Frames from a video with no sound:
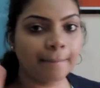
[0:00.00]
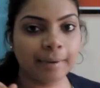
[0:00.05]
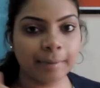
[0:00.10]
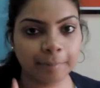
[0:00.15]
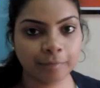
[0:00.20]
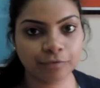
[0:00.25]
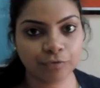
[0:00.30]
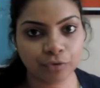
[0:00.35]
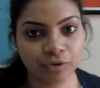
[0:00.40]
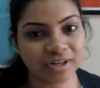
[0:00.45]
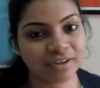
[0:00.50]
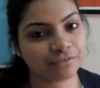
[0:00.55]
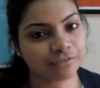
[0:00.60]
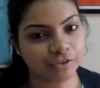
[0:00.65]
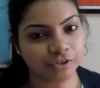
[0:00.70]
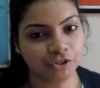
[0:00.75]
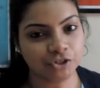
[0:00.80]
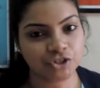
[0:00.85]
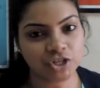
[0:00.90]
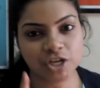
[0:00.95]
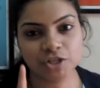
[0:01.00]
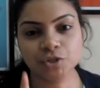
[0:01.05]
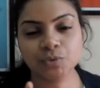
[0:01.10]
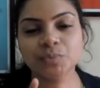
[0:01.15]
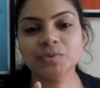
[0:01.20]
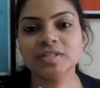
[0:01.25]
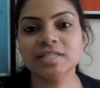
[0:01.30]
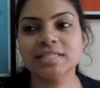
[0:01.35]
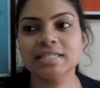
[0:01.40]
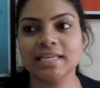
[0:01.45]
But before I finish, I
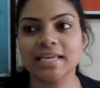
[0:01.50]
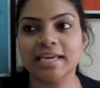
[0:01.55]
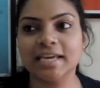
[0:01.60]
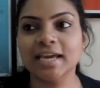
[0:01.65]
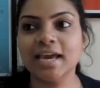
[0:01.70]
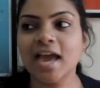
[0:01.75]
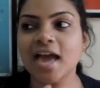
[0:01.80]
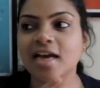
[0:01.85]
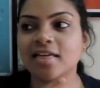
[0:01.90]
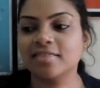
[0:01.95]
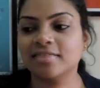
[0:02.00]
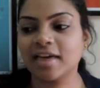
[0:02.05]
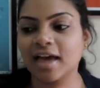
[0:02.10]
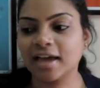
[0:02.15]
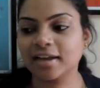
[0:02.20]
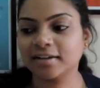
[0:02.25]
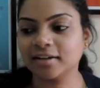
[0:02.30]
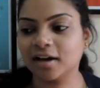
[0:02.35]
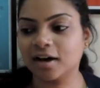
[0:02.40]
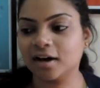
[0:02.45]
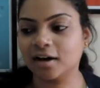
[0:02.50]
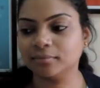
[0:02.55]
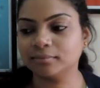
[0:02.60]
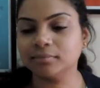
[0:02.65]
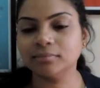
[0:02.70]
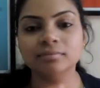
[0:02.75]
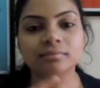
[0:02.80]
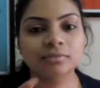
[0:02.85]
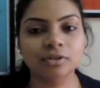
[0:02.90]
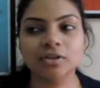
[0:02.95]
just want to say that,
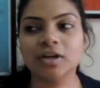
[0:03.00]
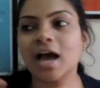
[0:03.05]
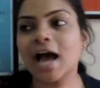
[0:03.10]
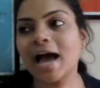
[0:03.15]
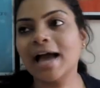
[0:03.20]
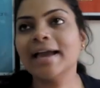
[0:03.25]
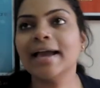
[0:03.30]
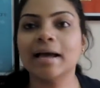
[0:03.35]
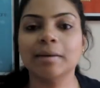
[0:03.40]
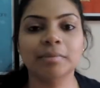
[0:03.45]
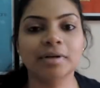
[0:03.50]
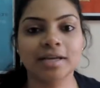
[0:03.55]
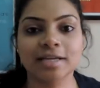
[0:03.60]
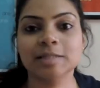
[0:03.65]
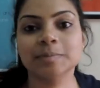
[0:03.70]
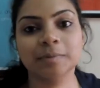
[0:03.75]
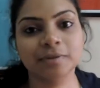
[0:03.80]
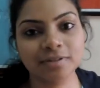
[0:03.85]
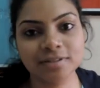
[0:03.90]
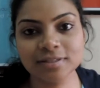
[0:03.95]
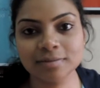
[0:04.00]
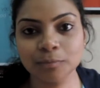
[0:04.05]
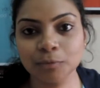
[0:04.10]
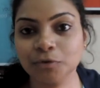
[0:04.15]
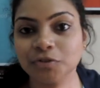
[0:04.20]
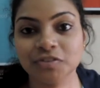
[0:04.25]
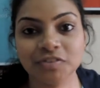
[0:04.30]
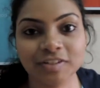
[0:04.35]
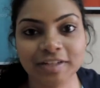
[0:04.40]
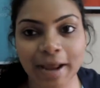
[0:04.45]
um, look, I am a nice person
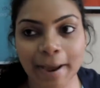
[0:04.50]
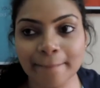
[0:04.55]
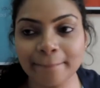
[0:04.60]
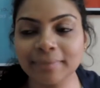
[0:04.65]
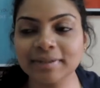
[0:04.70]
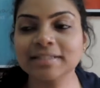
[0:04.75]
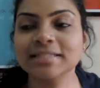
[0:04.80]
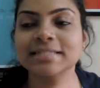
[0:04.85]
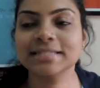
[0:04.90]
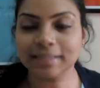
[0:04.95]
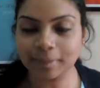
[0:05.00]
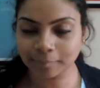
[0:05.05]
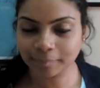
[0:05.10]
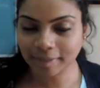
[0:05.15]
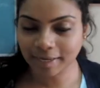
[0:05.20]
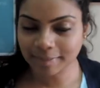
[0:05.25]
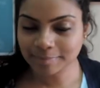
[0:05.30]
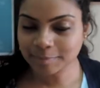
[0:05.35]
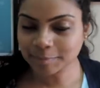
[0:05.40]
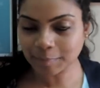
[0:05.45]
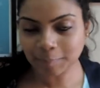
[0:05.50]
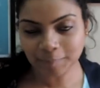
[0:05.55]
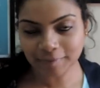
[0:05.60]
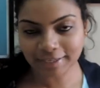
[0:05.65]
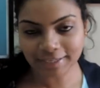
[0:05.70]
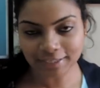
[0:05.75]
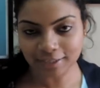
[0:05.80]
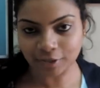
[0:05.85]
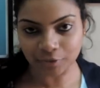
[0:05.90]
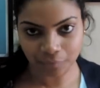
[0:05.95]
most of the time, but sometimes people
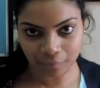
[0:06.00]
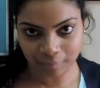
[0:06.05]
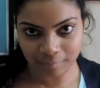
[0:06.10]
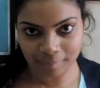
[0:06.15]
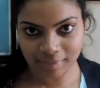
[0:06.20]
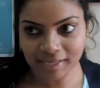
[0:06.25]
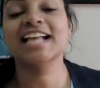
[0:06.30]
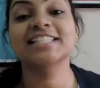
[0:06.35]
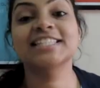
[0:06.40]
can annoy me.